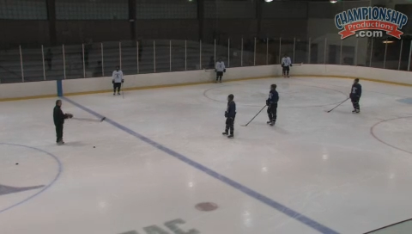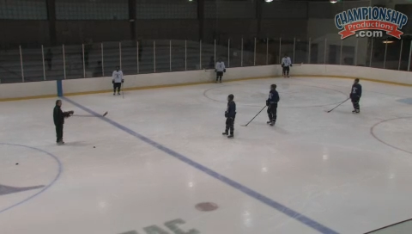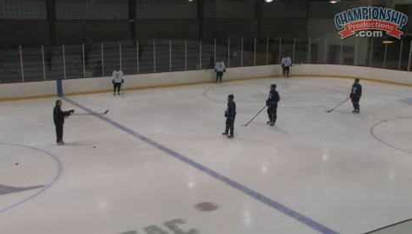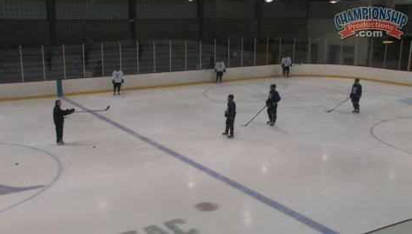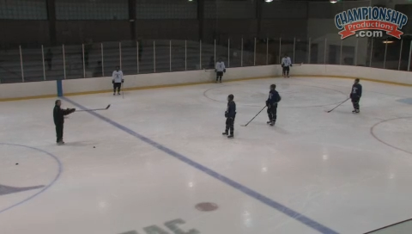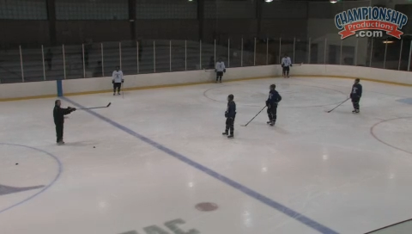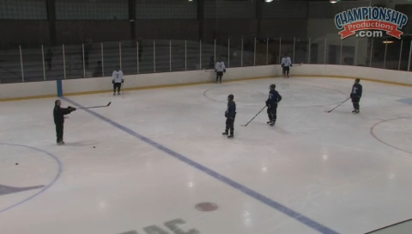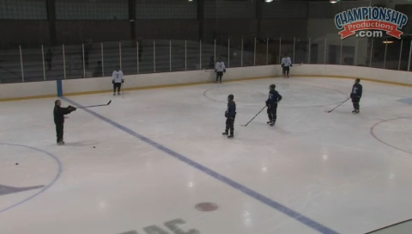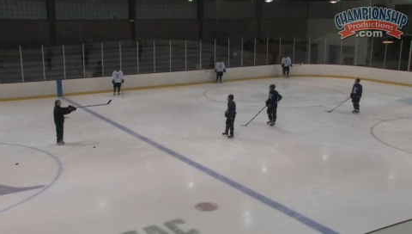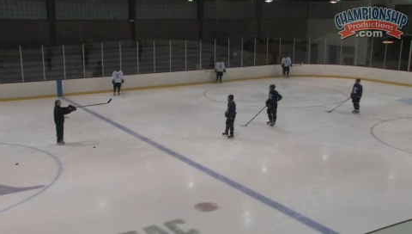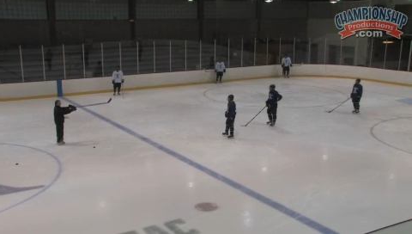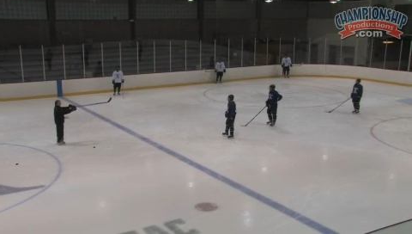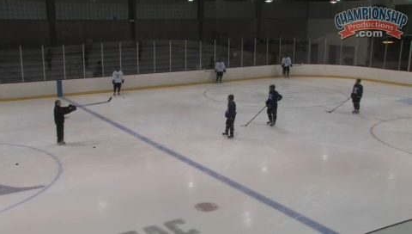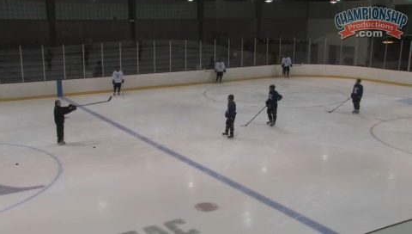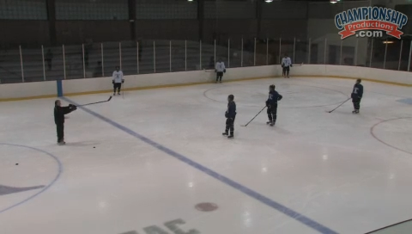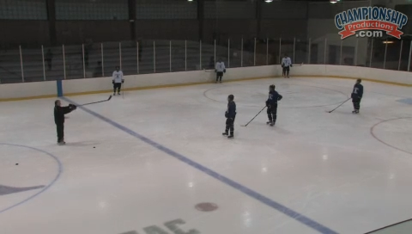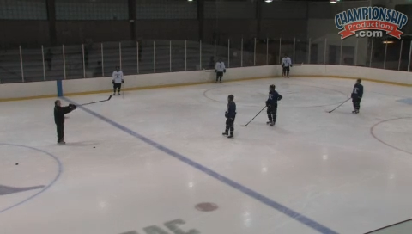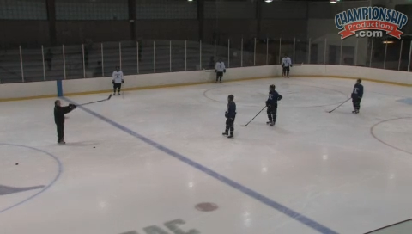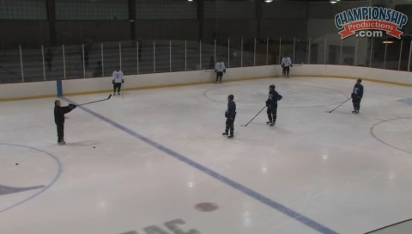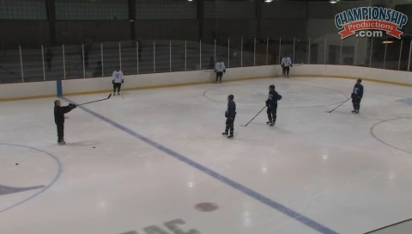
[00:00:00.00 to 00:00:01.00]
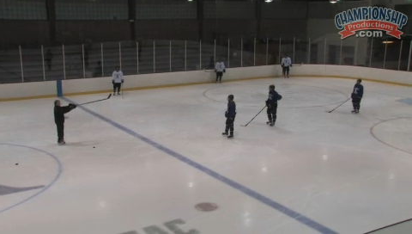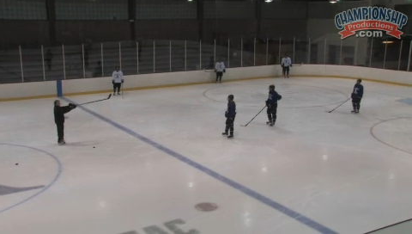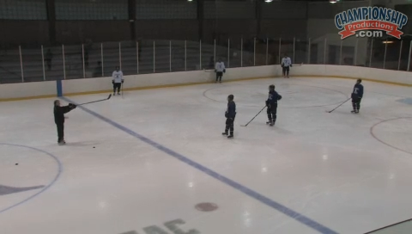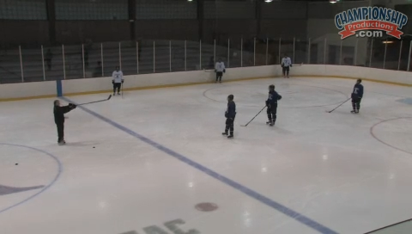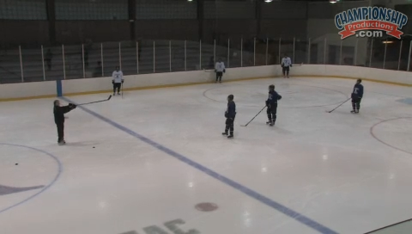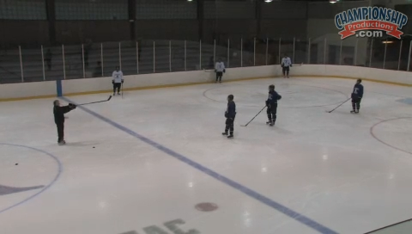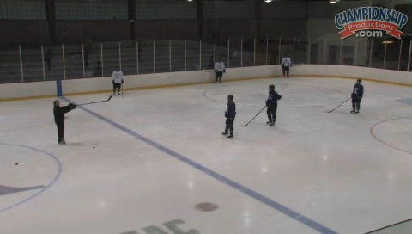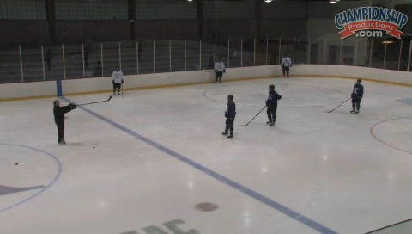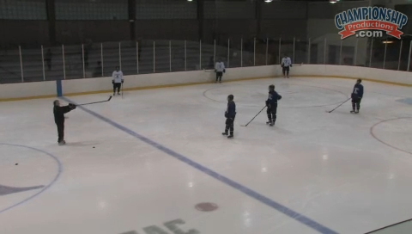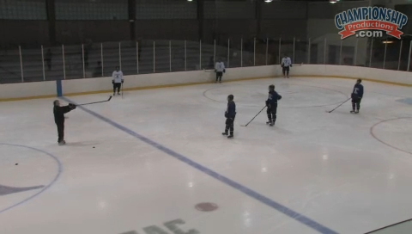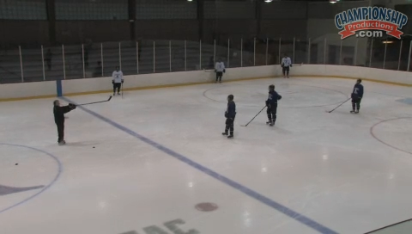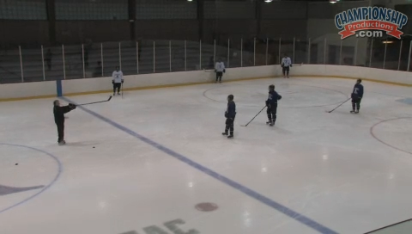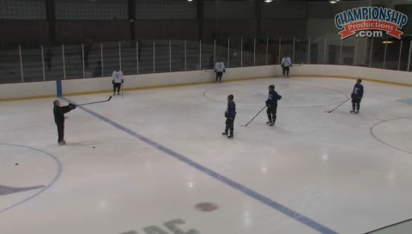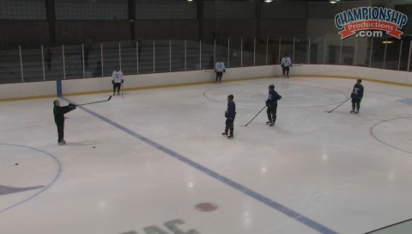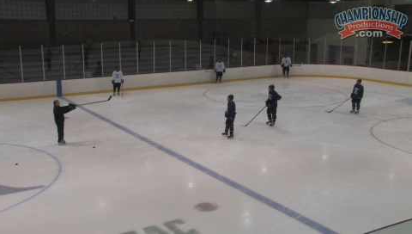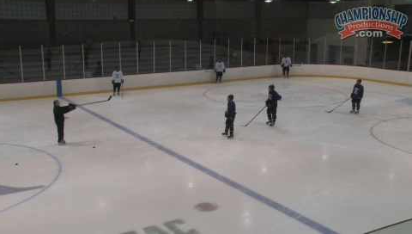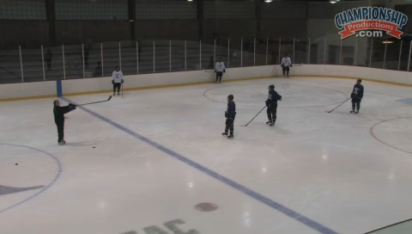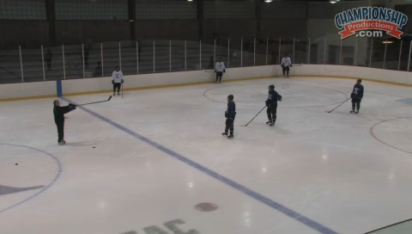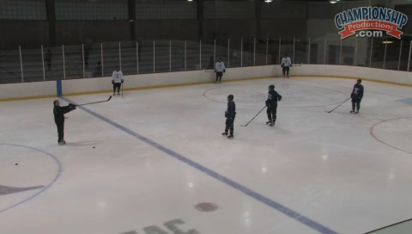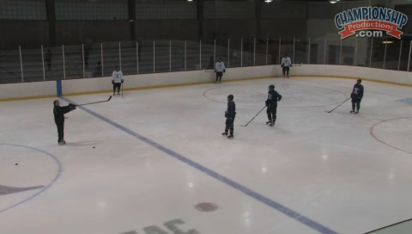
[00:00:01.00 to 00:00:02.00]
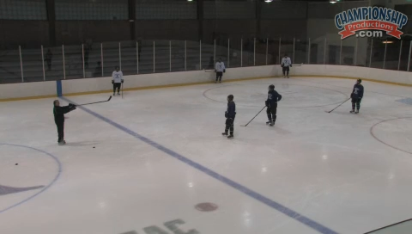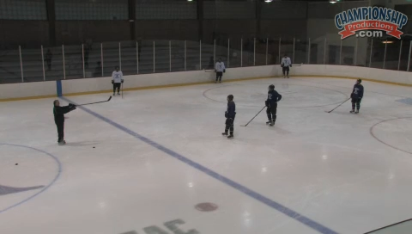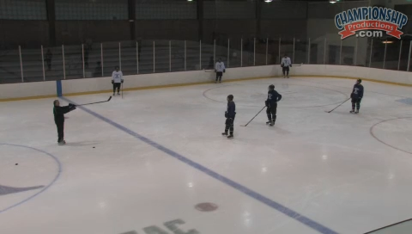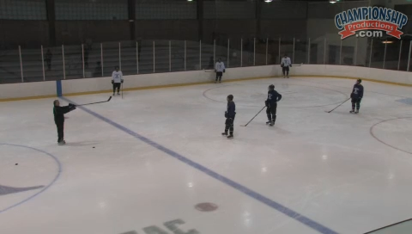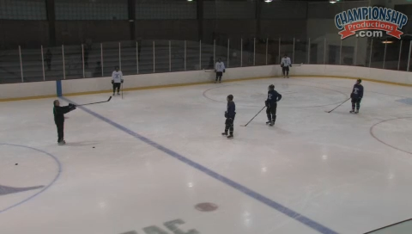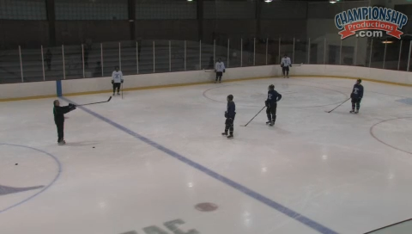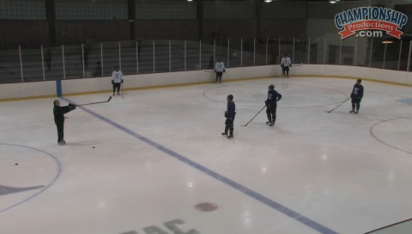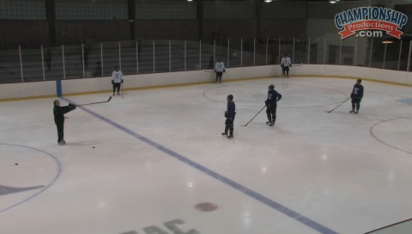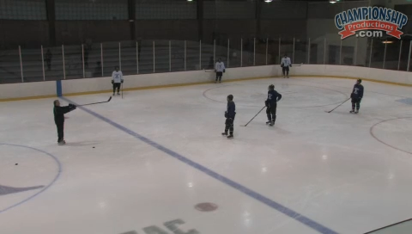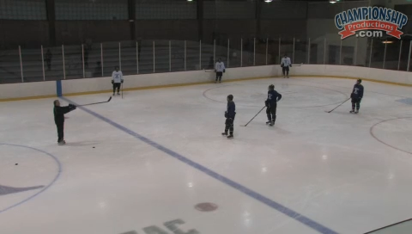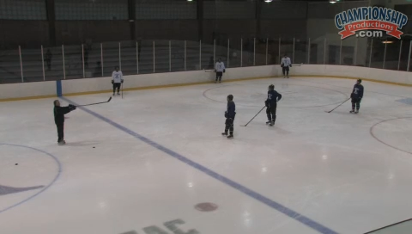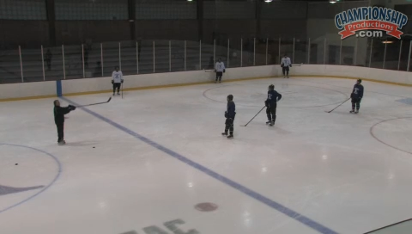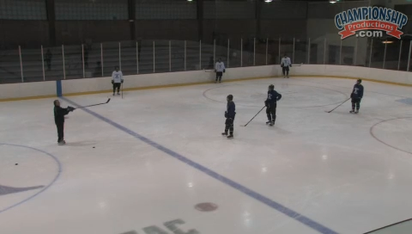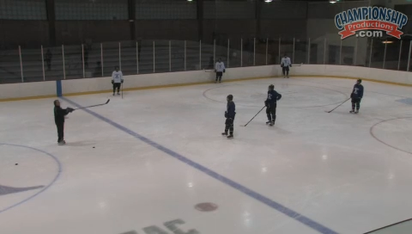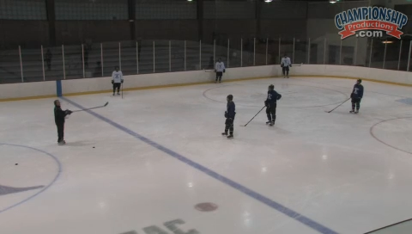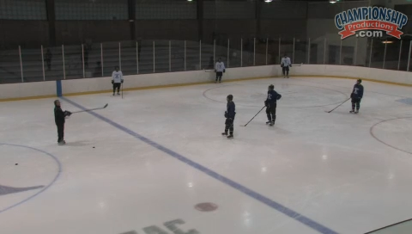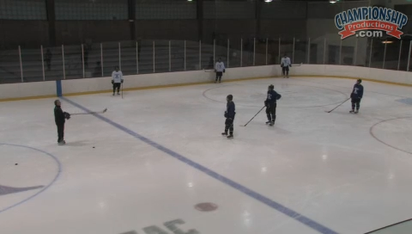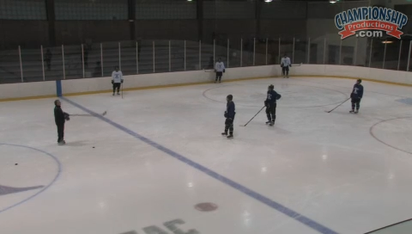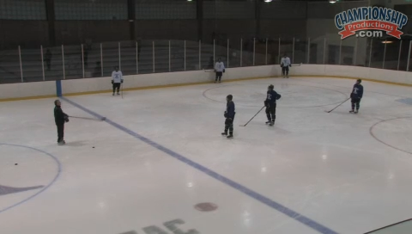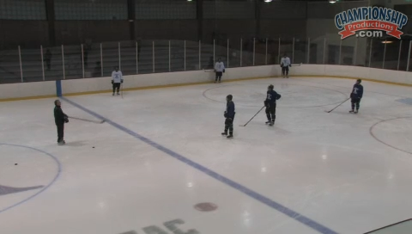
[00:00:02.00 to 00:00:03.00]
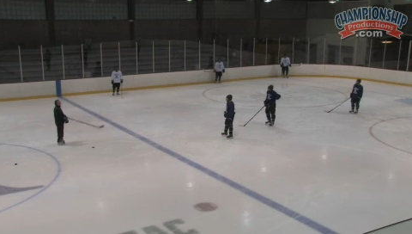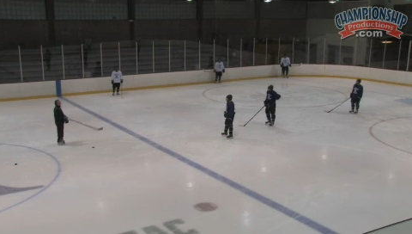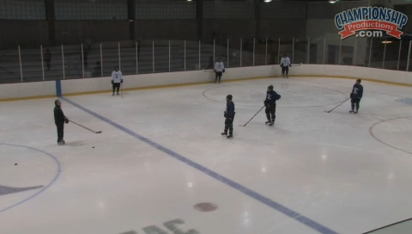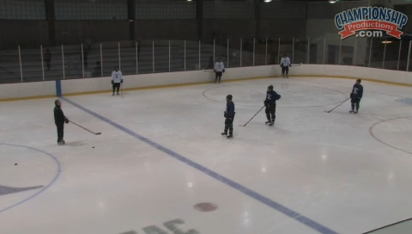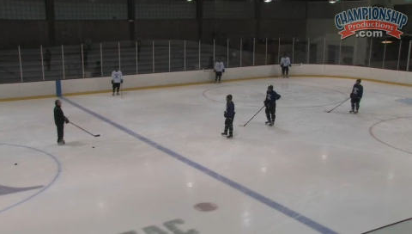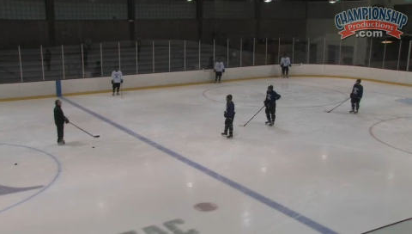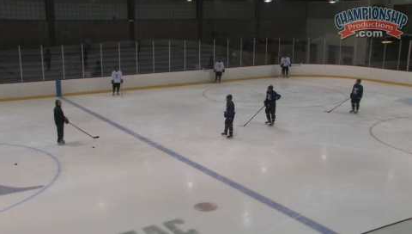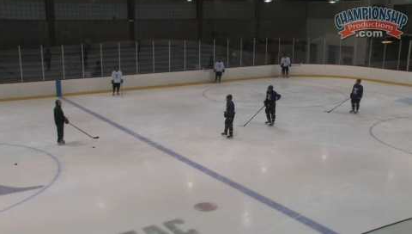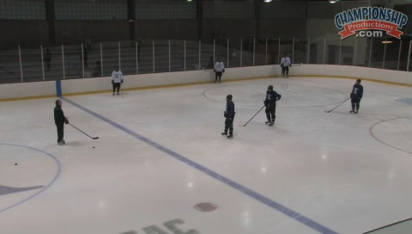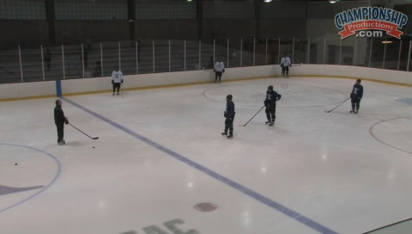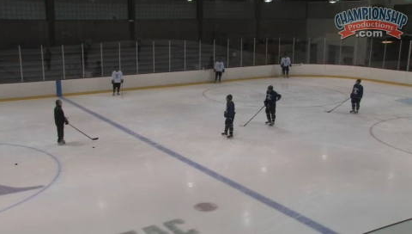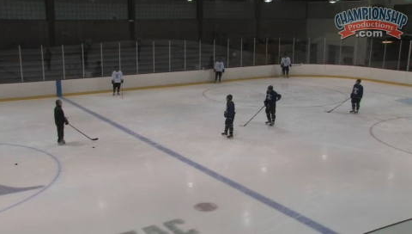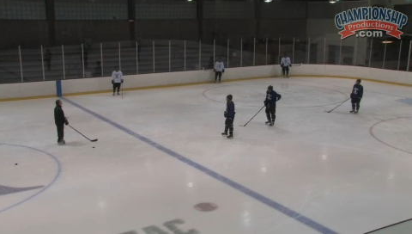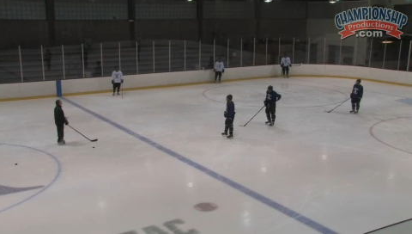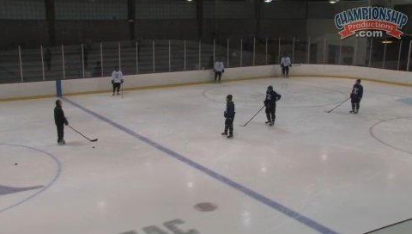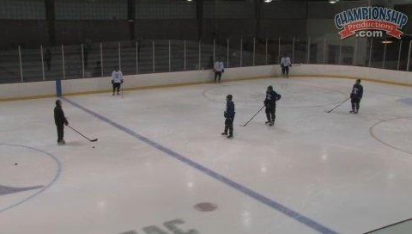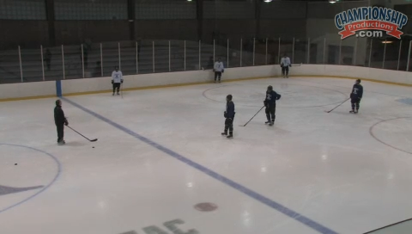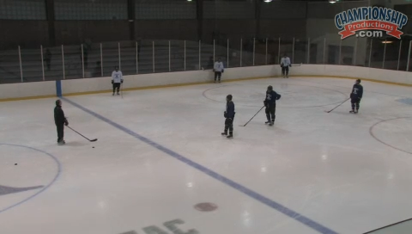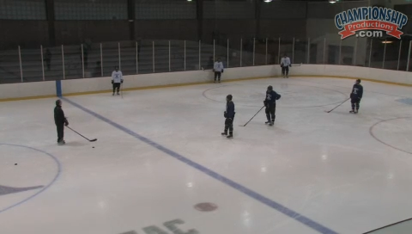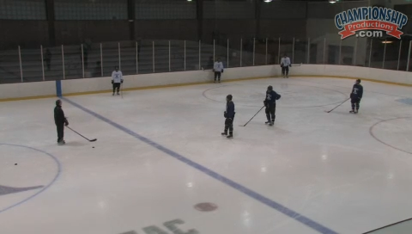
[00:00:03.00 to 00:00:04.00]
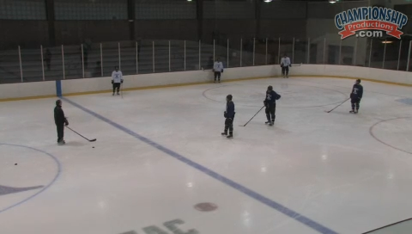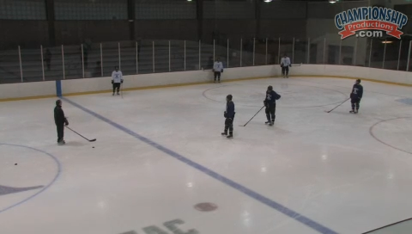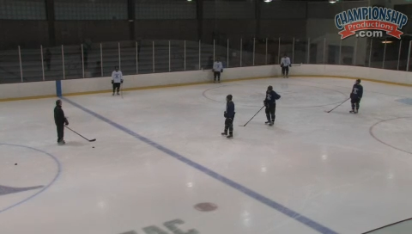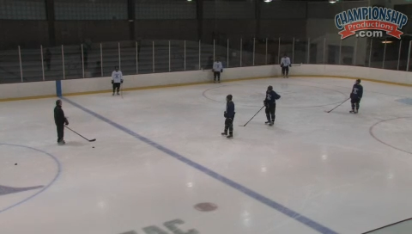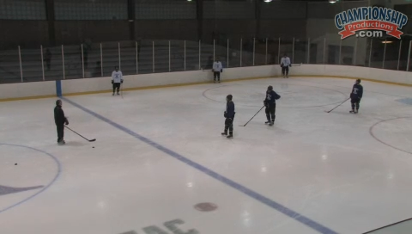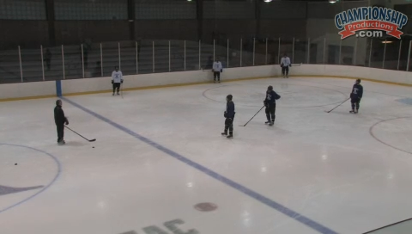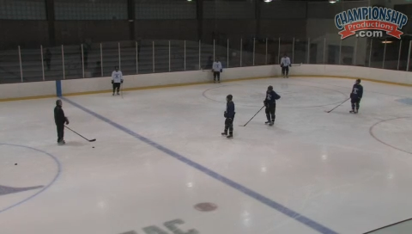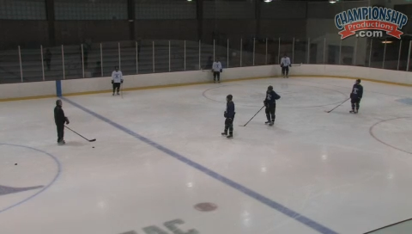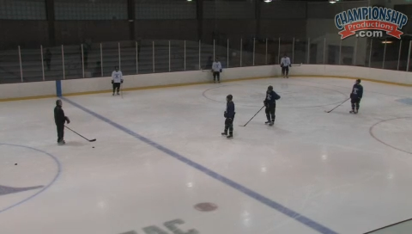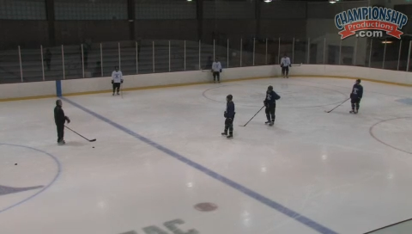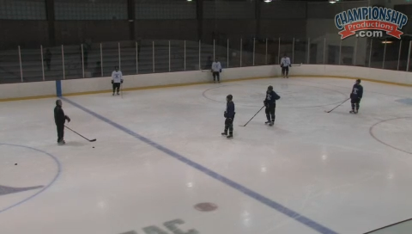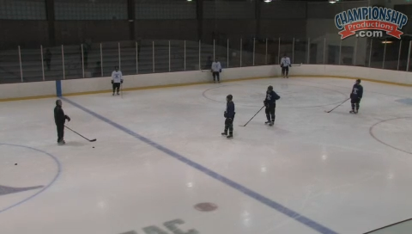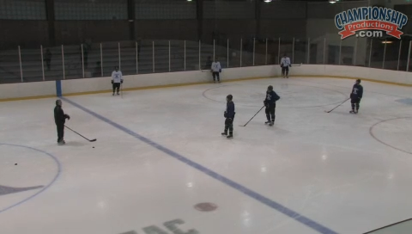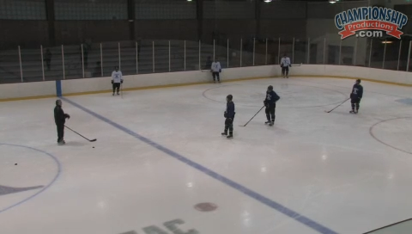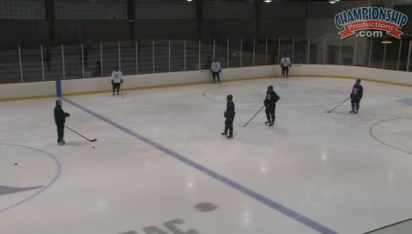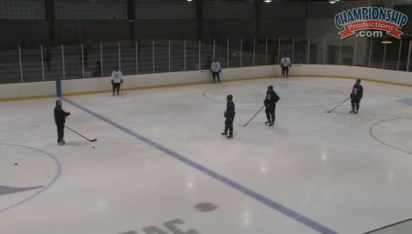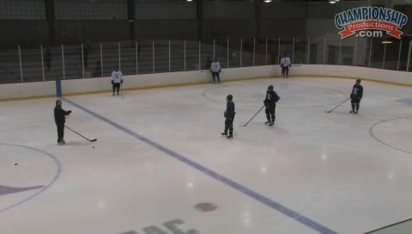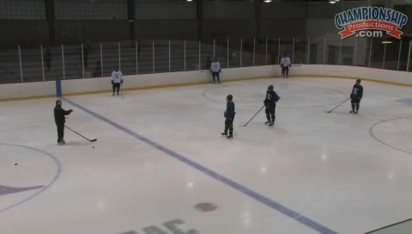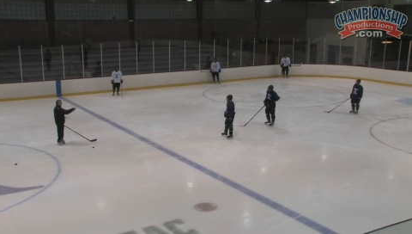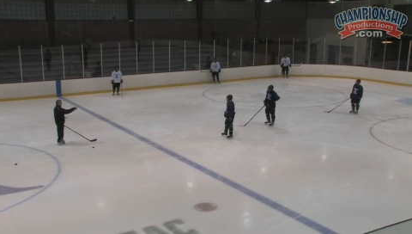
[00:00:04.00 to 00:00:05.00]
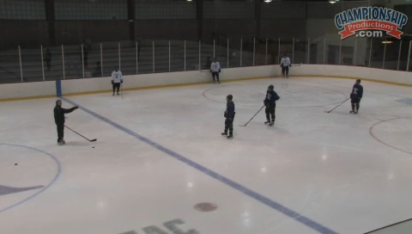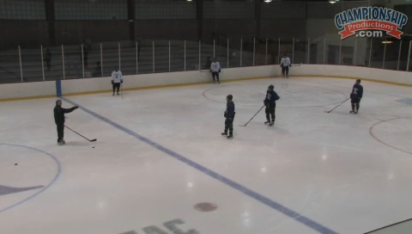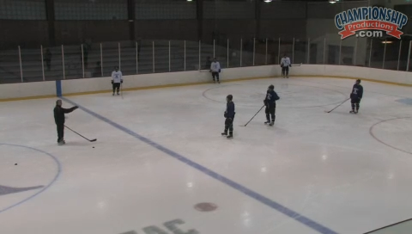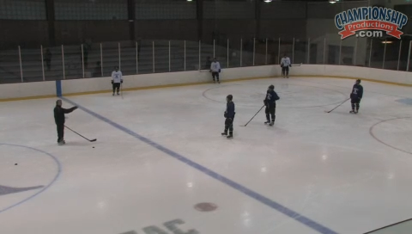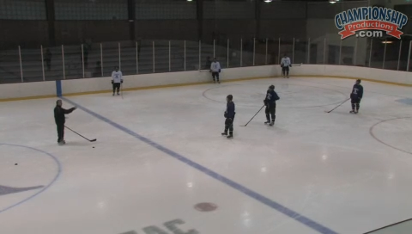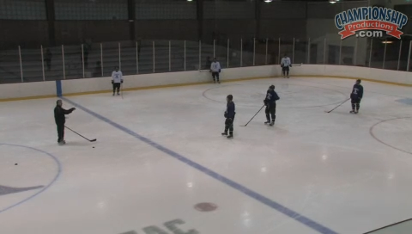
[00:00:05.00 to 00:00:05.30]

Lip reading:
No face is visible, so there are no lips to read.